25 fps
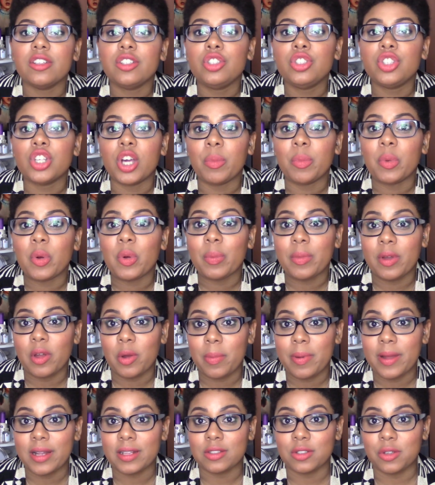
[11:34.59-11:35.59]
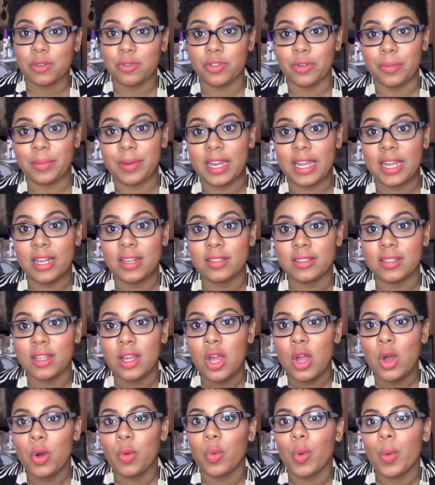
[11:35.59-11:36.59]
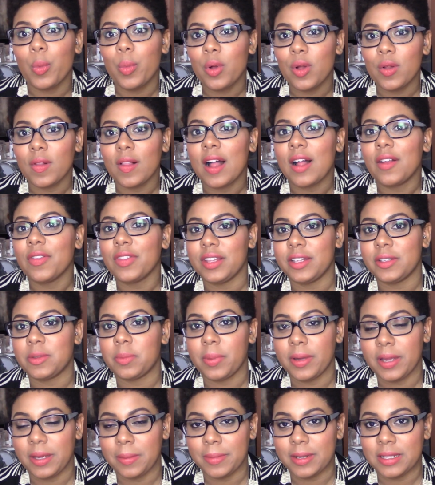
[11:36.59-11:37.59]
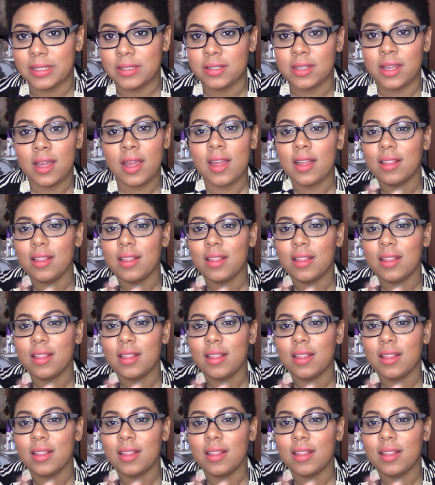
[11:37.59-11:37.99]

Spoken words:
Jumbo milk pencil from NYX will pull out these pigments